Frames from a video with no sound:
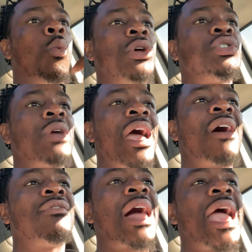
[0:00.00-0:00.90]
once you
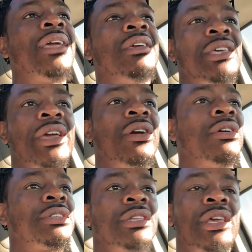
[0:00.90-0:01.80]
have like
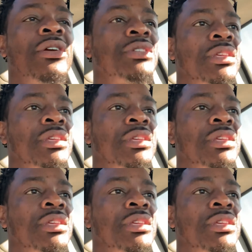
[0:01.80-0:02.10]
years and years and